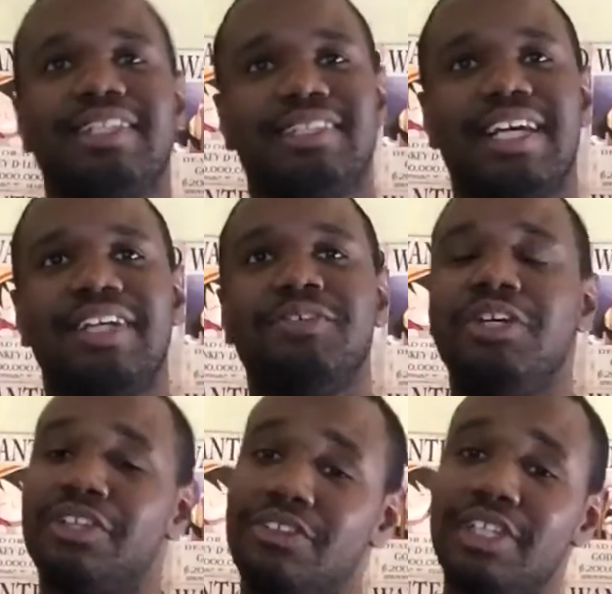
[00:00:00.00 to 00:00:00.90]
to say,
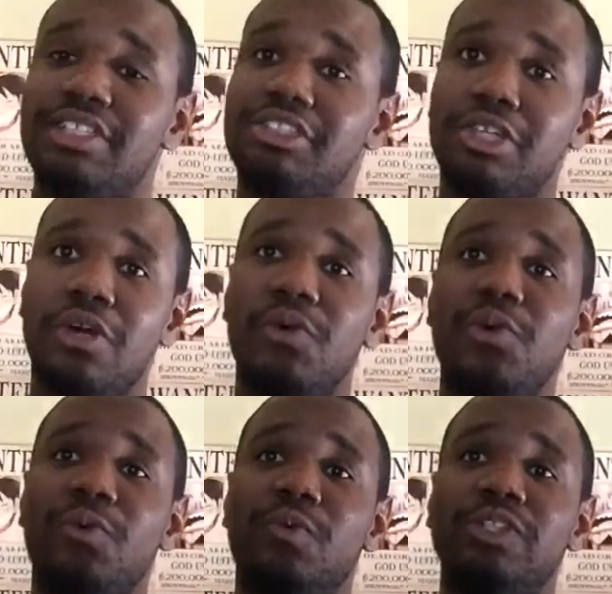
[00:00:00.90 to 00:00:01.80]
this
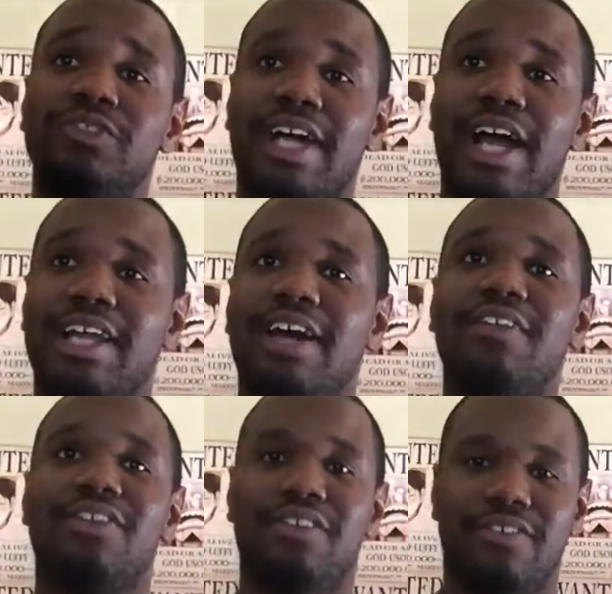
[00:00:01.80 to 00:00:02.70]
show was without a
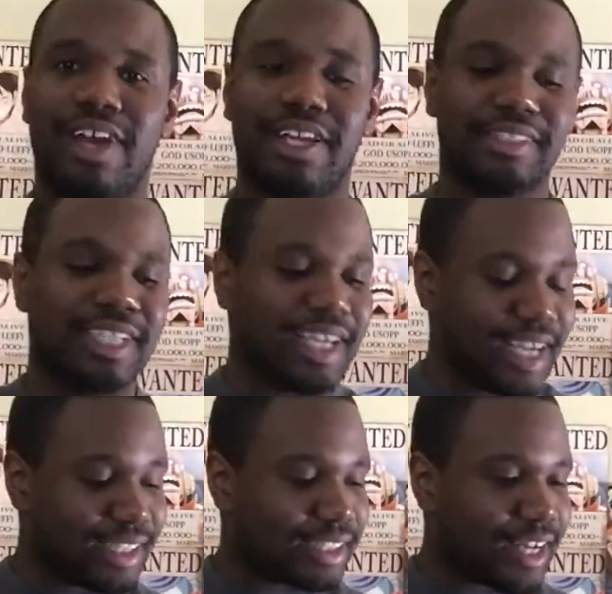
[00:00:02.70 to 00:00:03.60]
doubt the greatest.
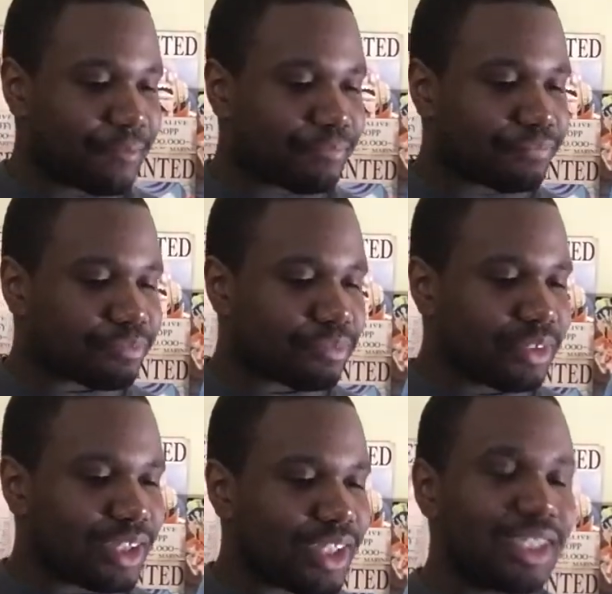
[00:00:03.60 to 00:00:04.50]
It's like
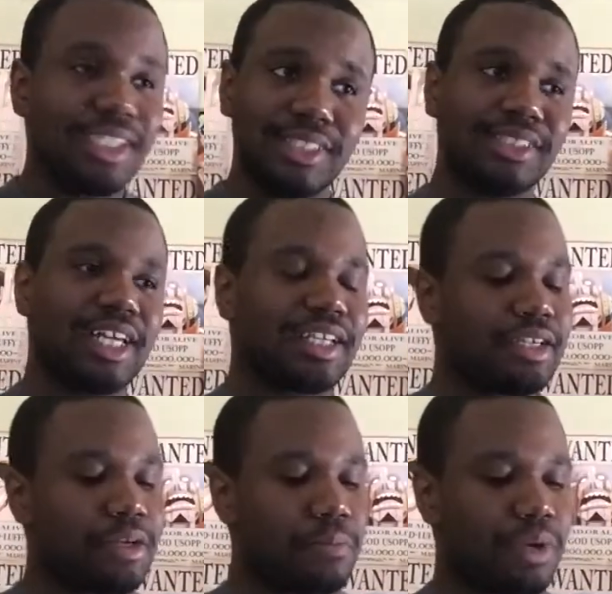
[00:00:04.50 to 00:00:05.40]

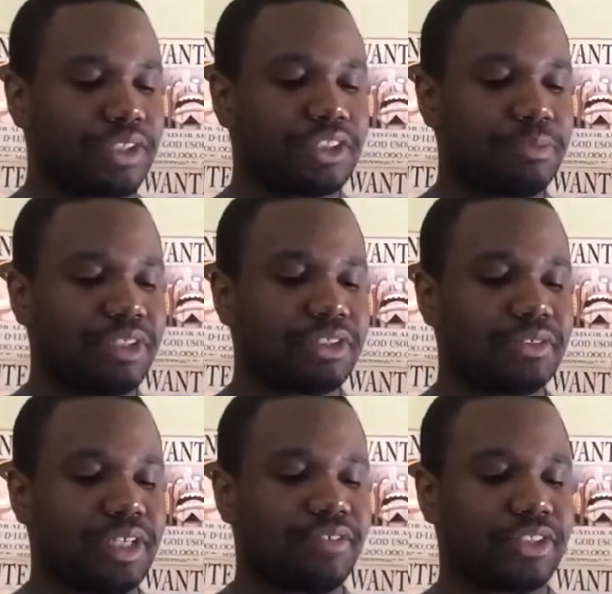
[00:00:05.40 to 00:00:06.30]
Monster
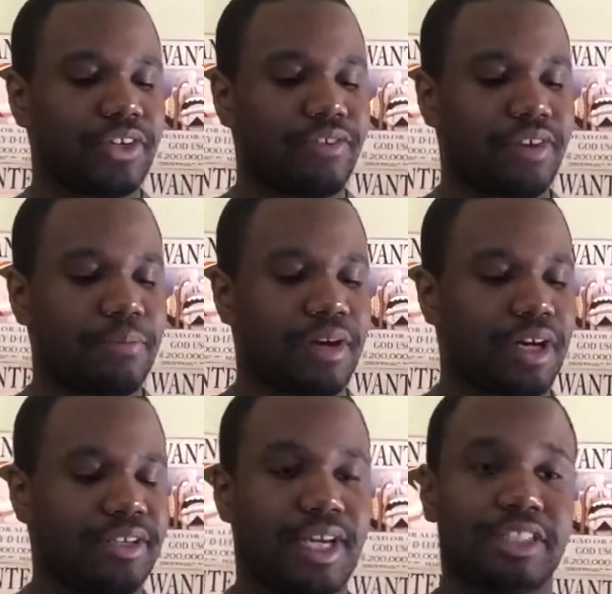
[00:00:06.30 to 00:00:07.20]
Musume, Resoria
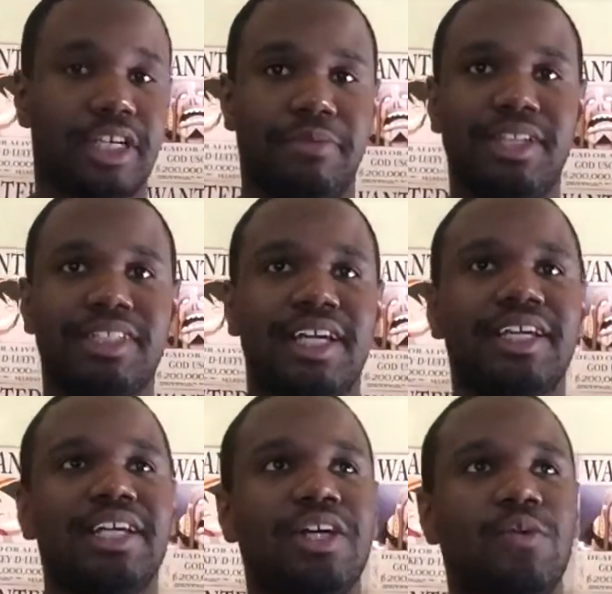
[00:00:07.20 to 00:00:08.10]
Vampire, and Ajin. It's like,
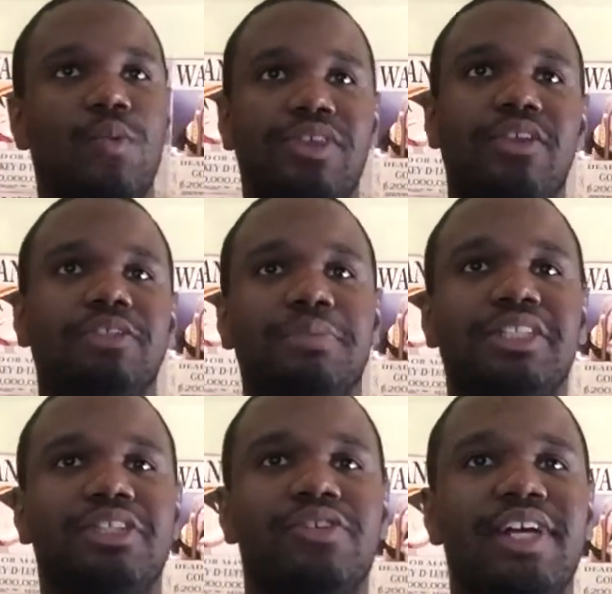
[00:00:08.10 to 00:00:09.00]
with those
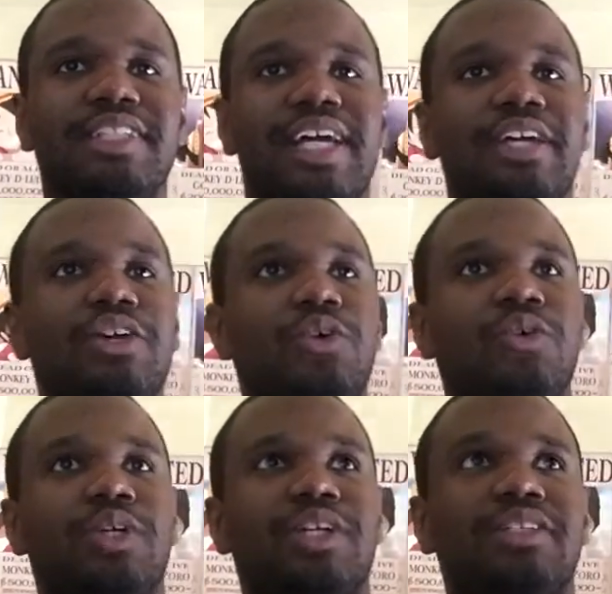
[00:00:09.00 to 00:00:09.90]
mix of three, it's like,
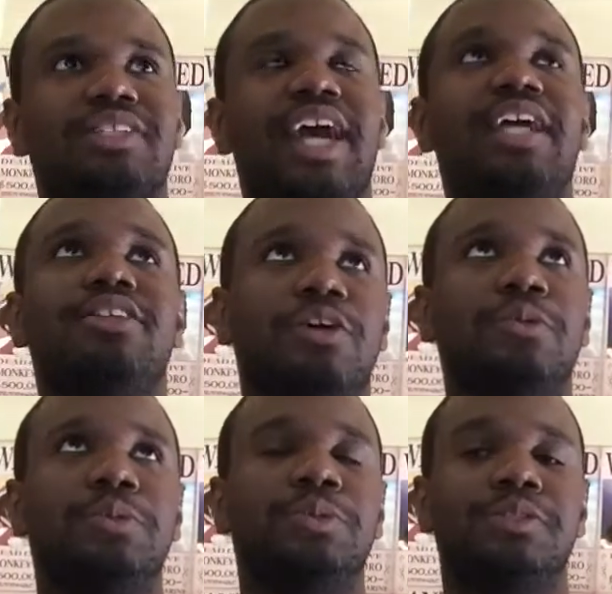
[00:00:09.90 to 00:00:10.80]
take
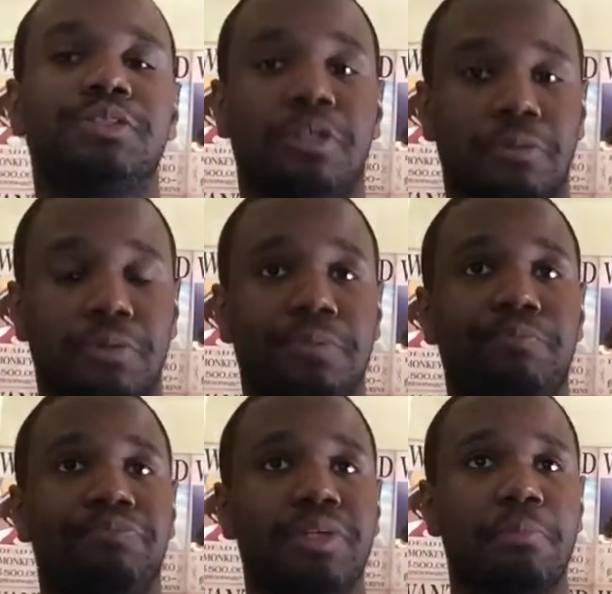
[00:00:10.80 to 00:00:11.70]
those shows,
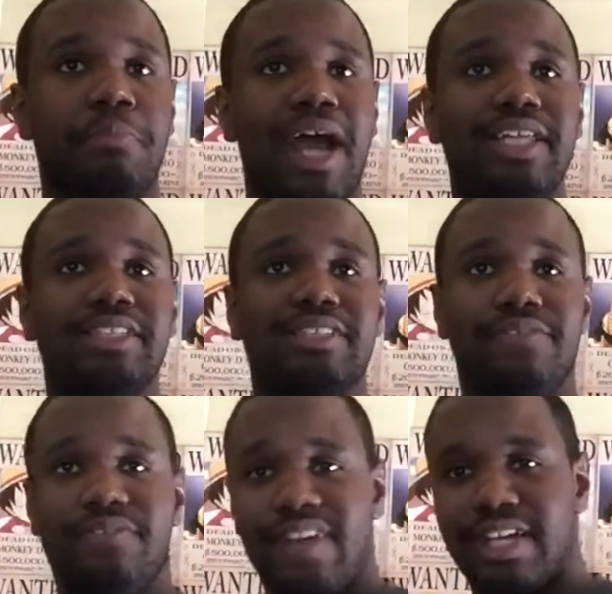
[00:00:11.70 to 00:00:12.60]
minus the
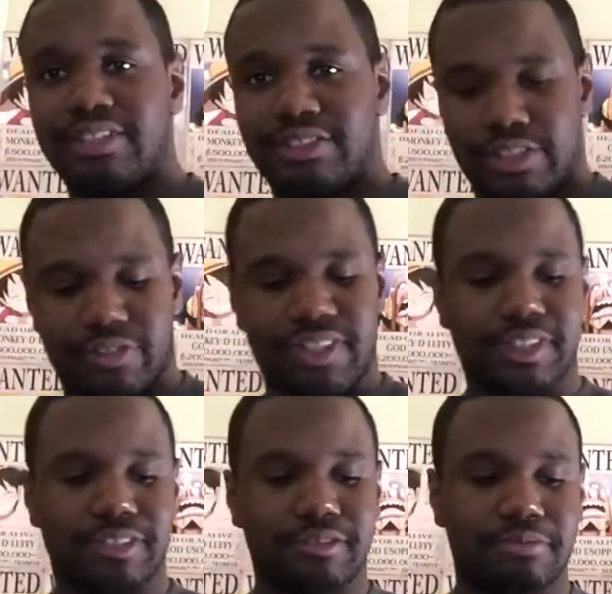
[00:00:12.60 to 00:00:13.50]
fan
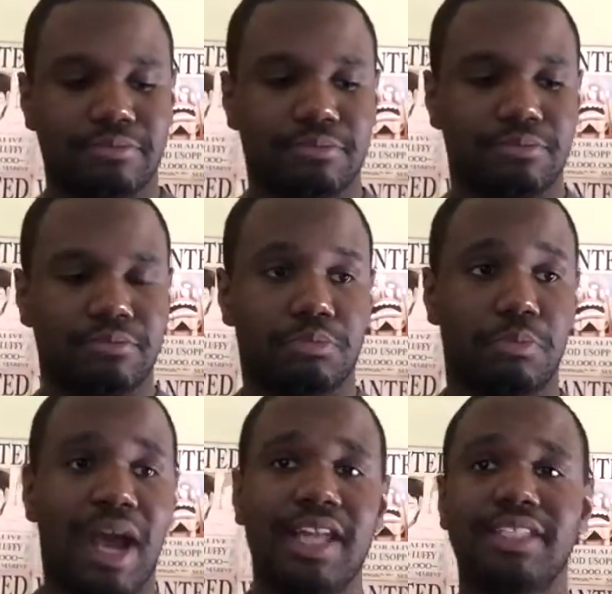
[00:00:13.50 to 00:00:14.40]
service,
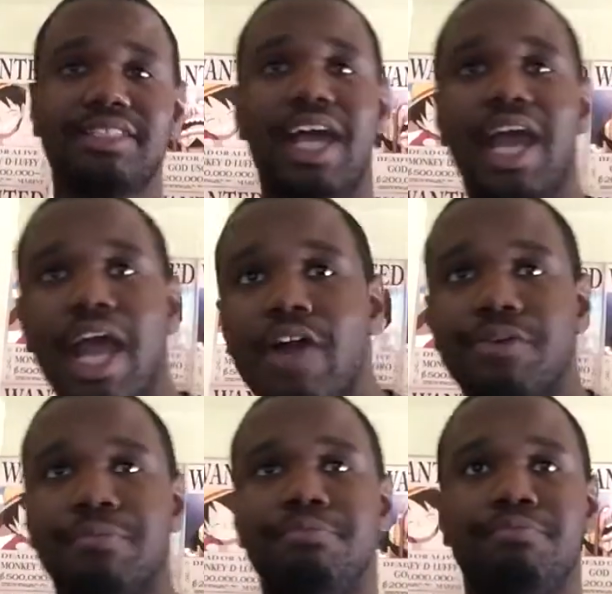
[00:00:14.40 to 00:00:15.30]
minus the
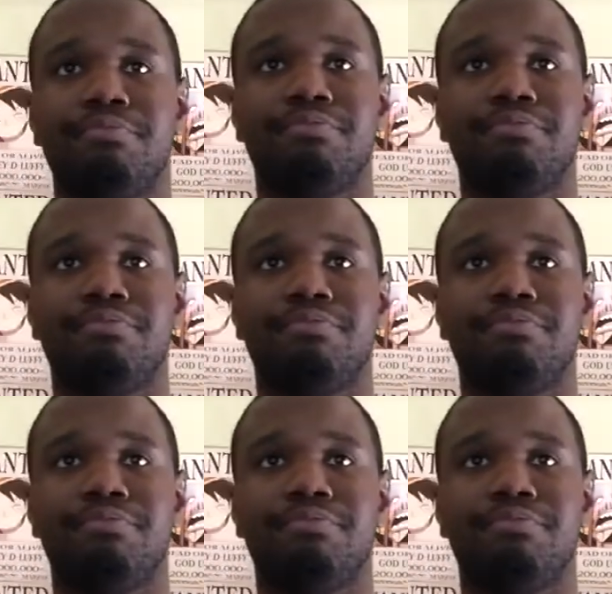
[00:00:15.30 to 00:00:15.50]
harem,